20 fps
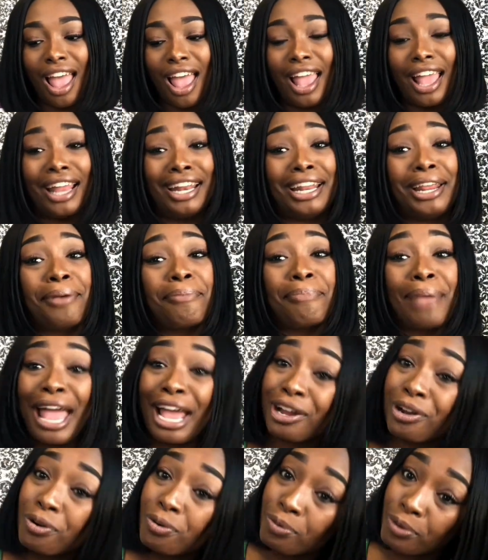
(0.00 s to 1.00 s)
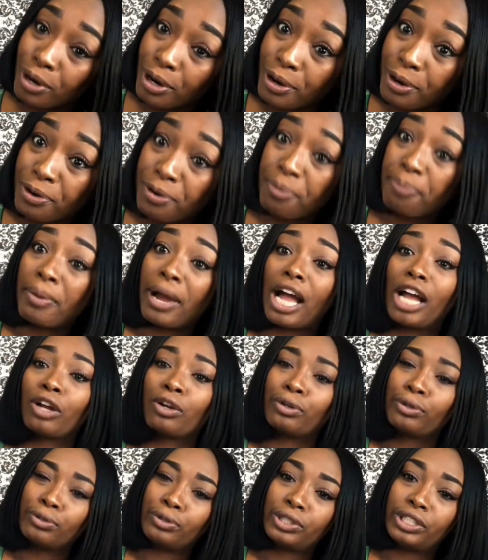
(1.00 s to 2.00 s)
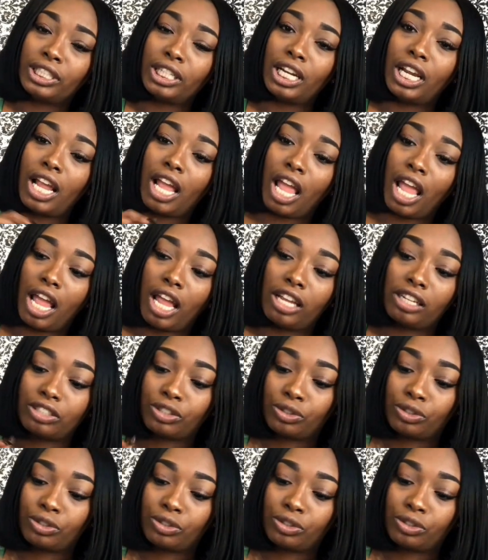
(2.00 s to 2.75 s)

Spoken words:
And then Back on Road by Gucci and